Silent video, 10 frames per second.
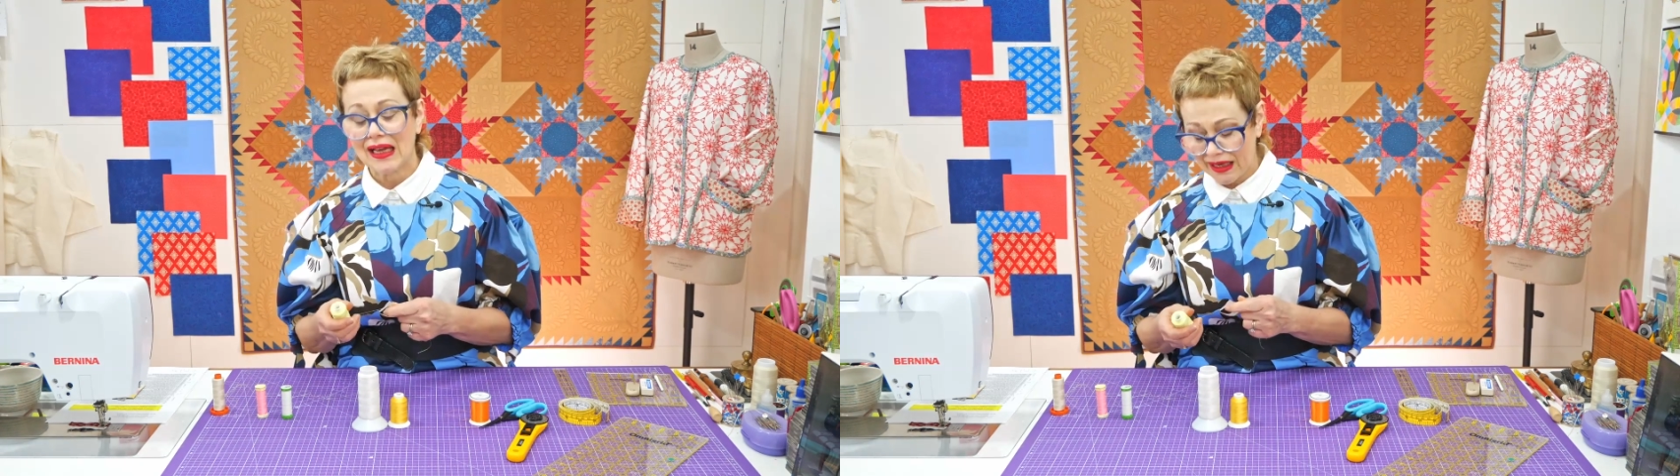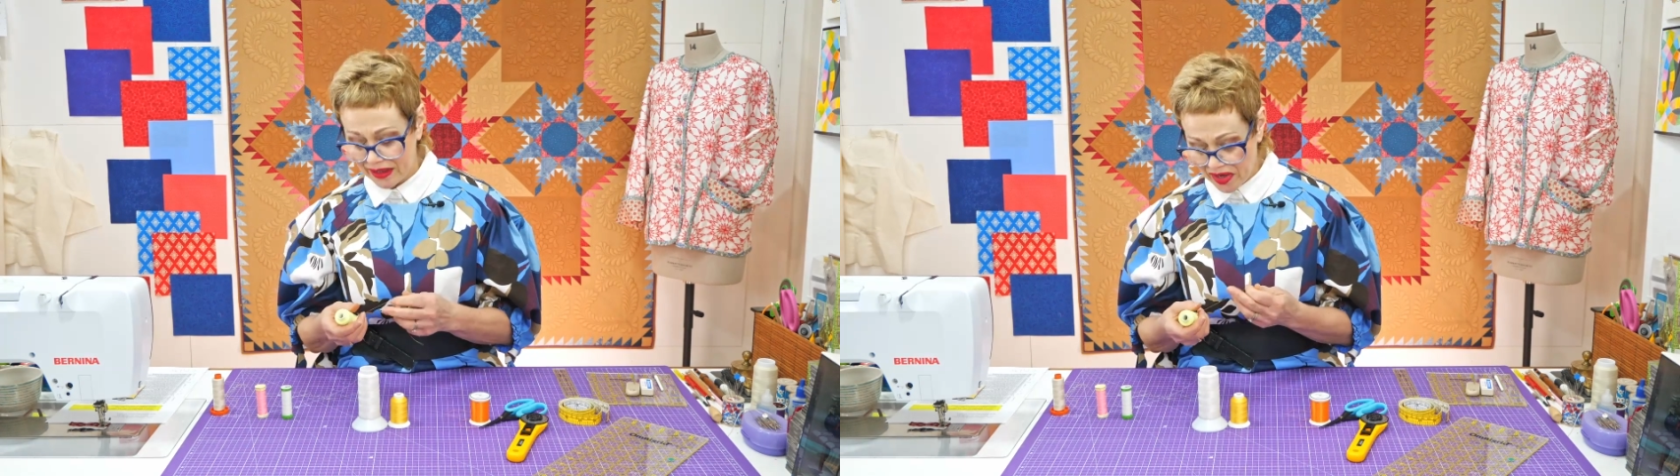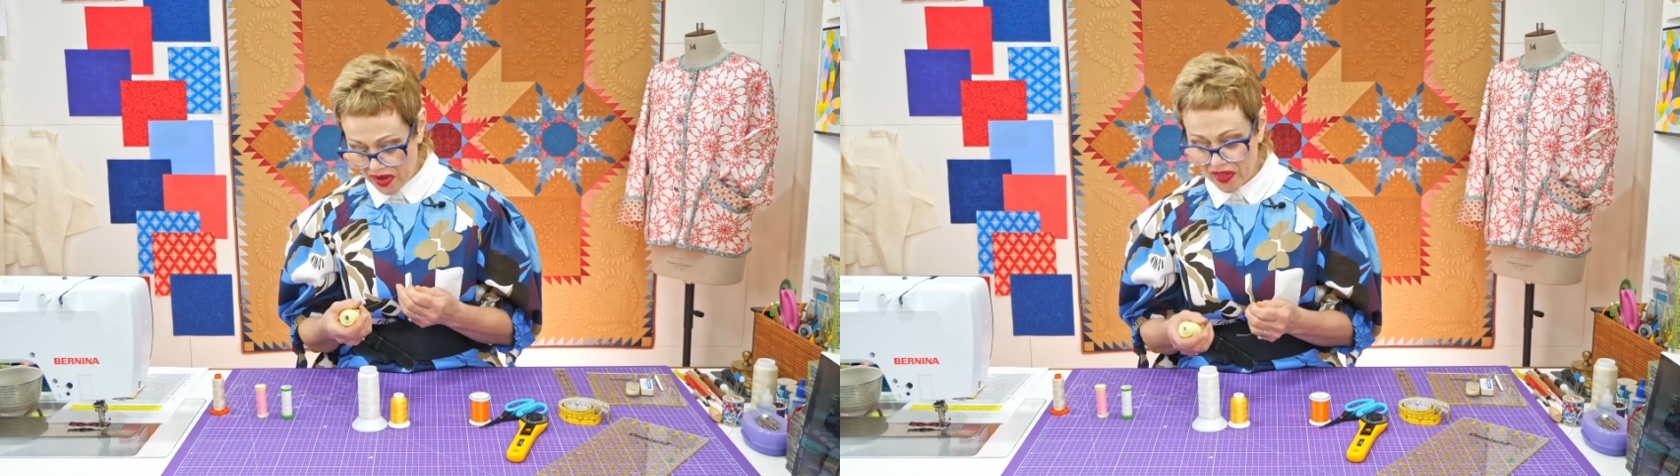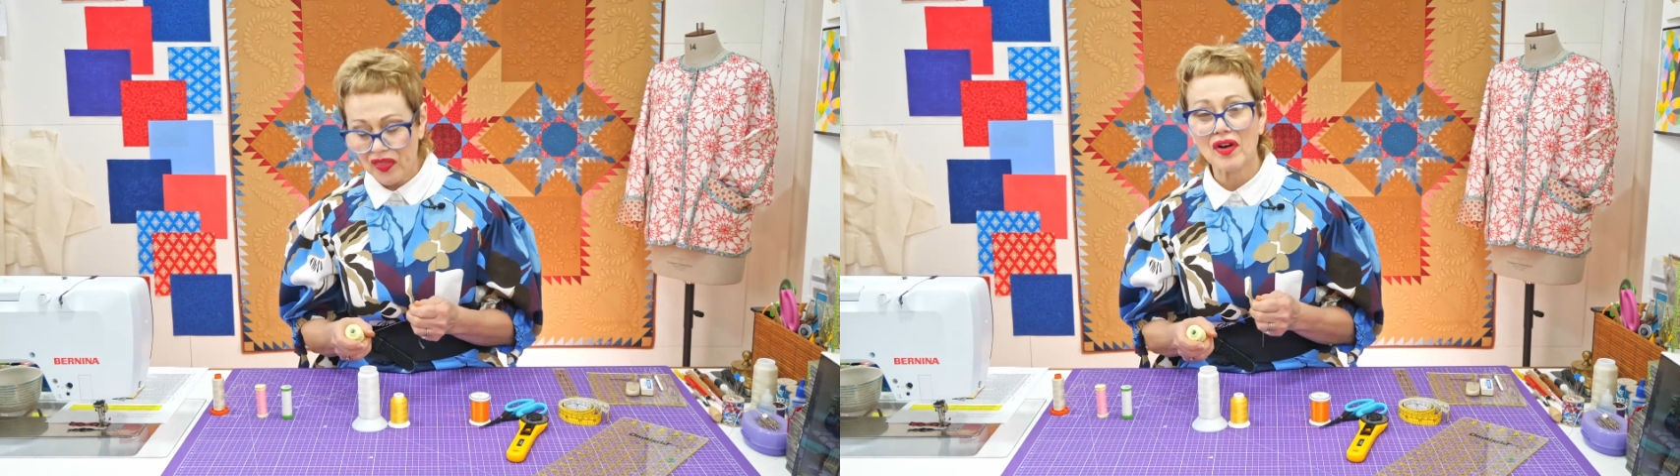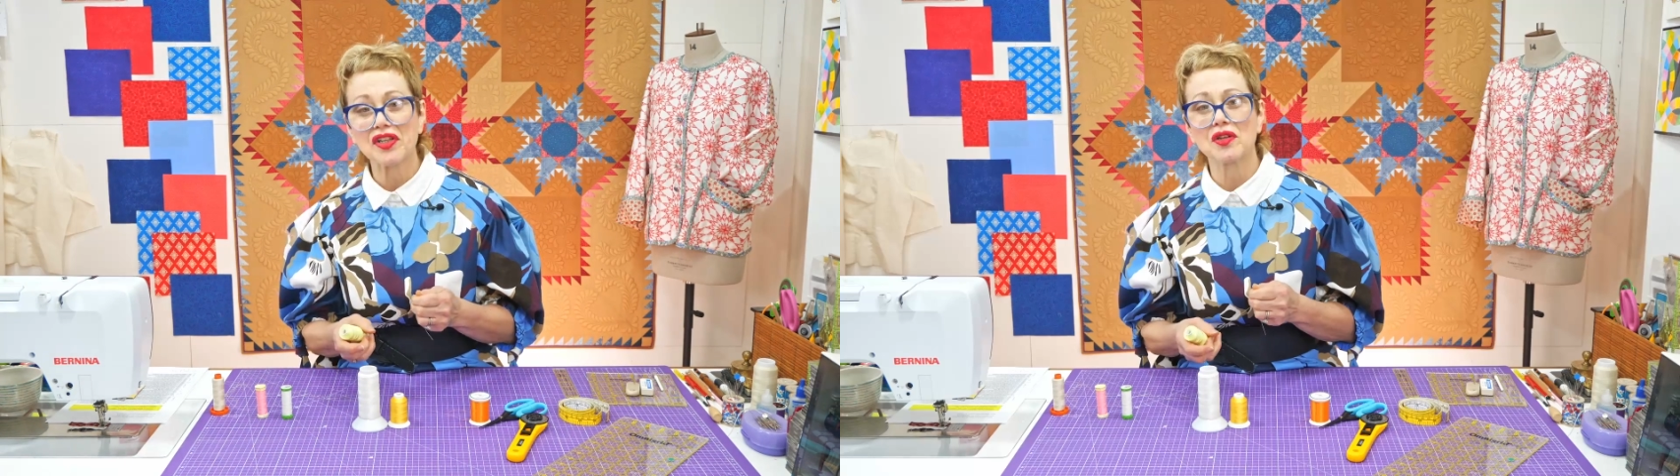Another
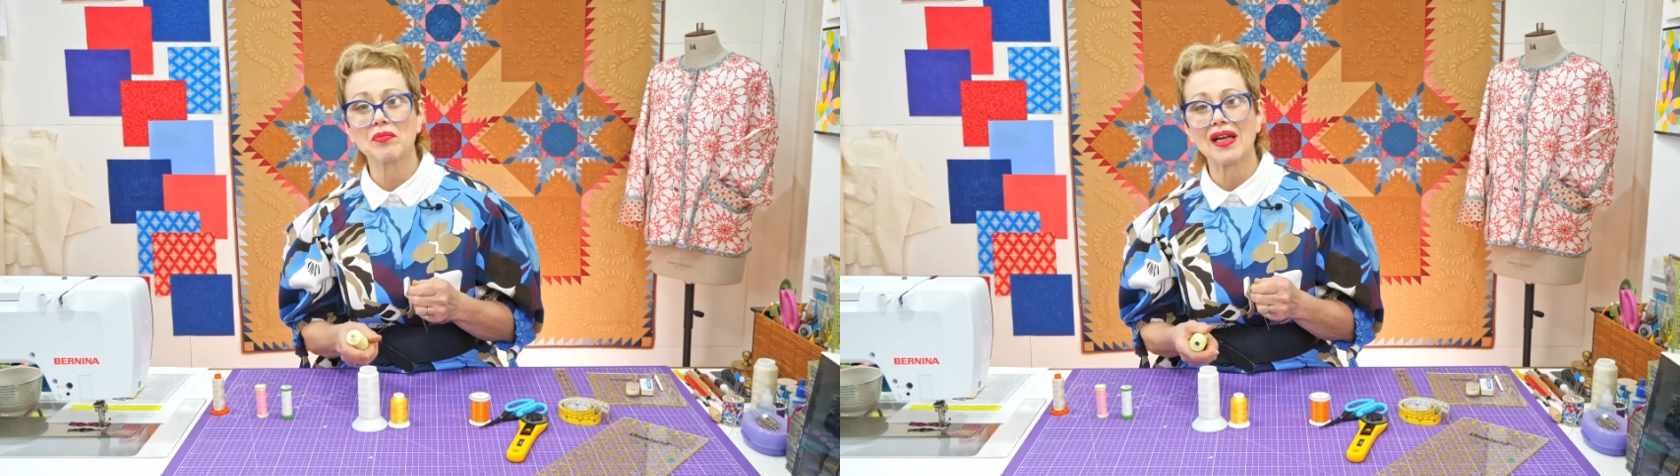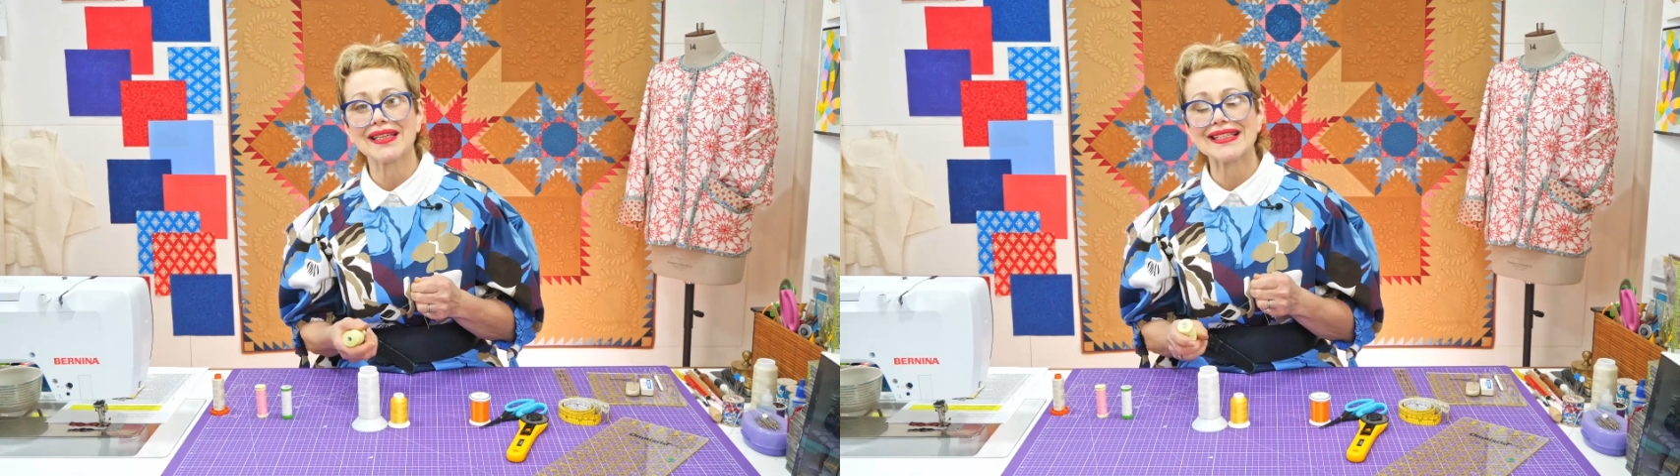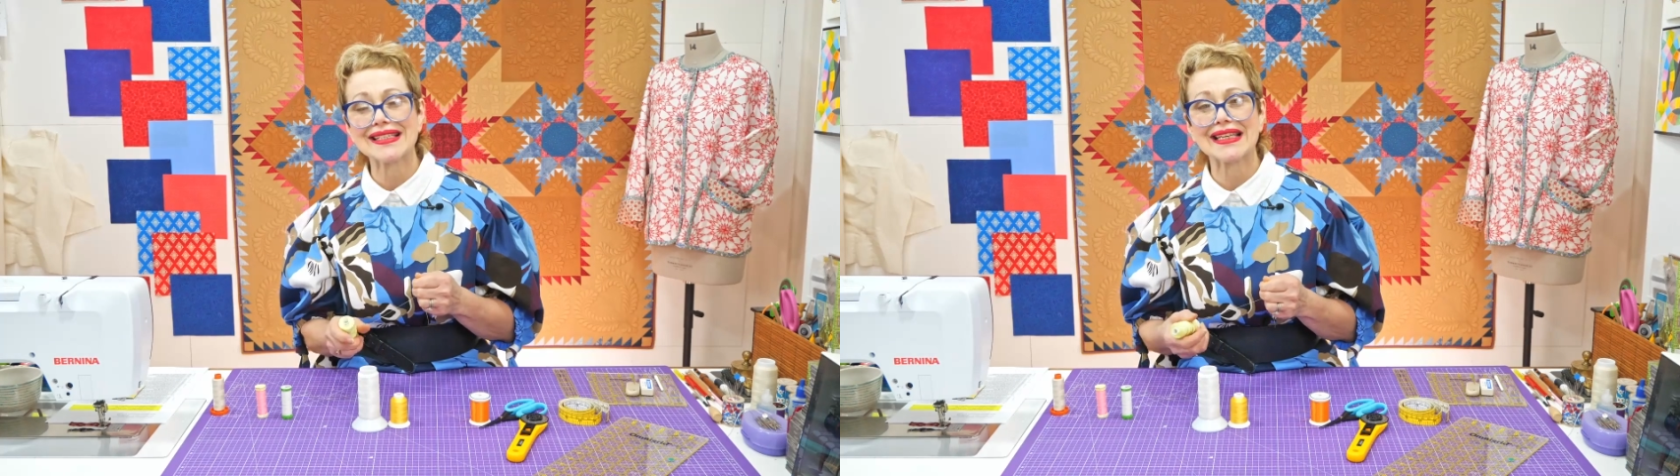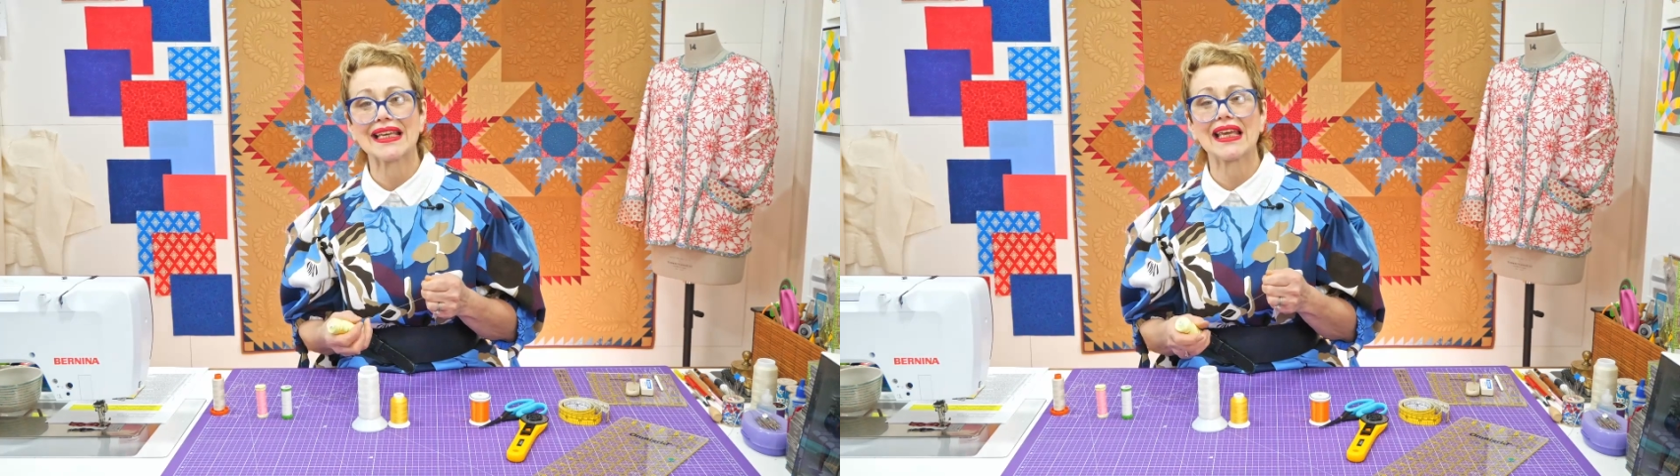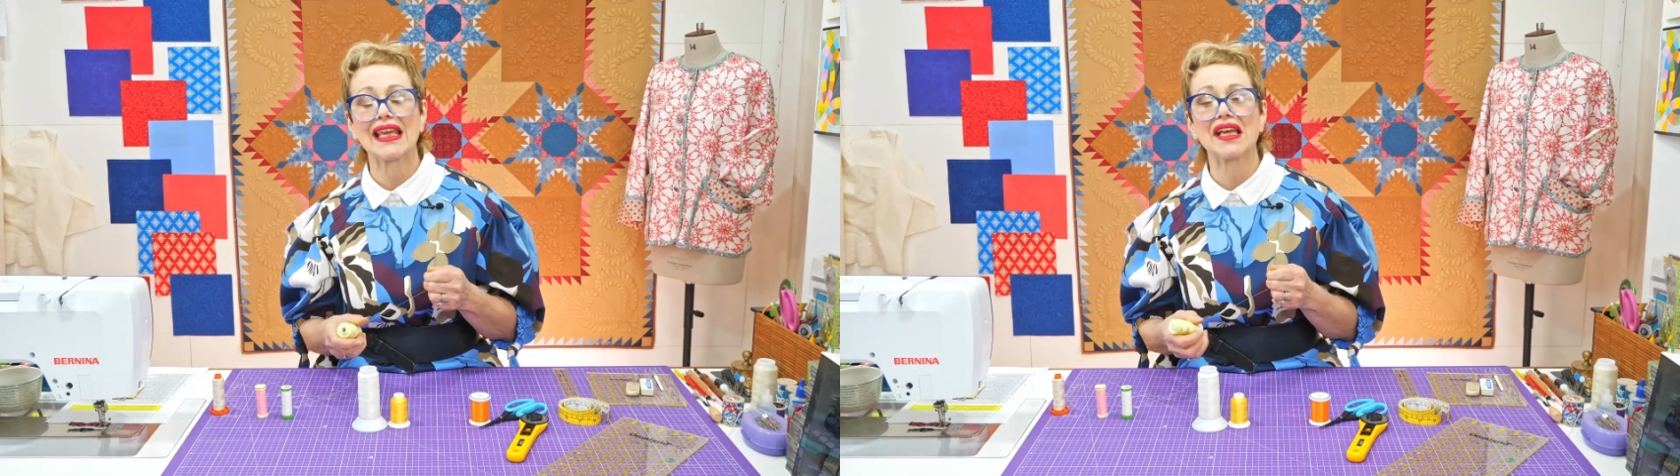thread you might
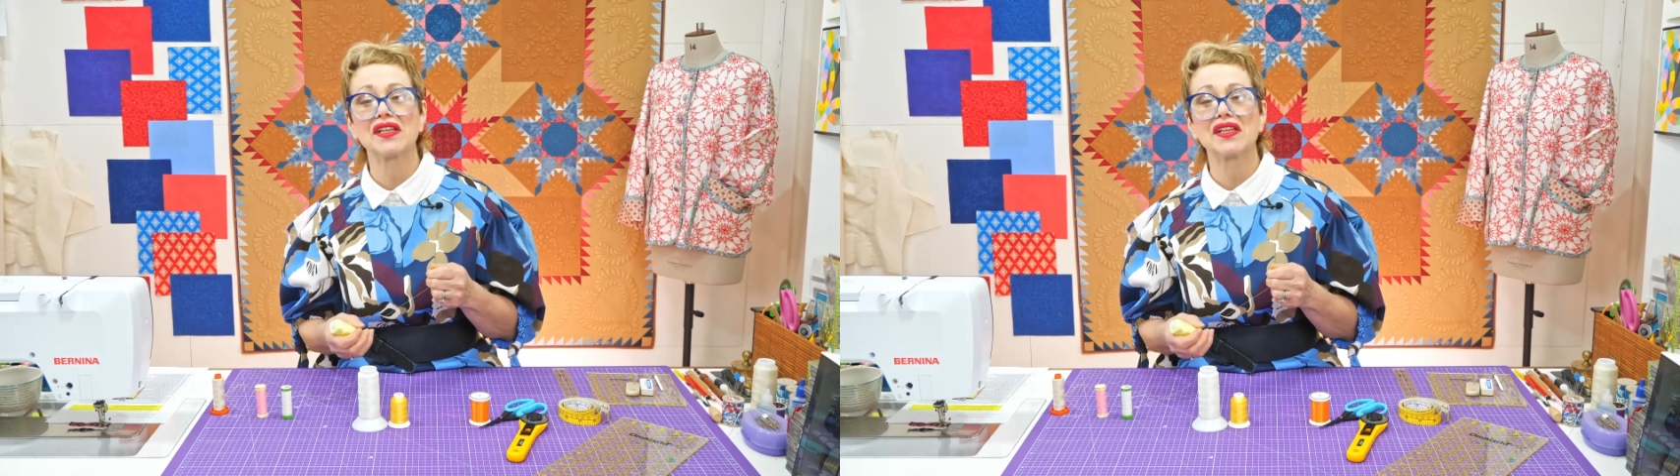see